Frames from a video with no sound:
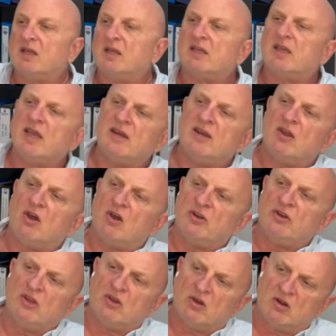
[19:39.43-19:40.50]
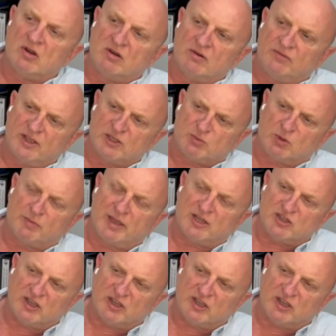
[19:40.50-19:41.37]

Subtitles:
Ken, on your Facebook page,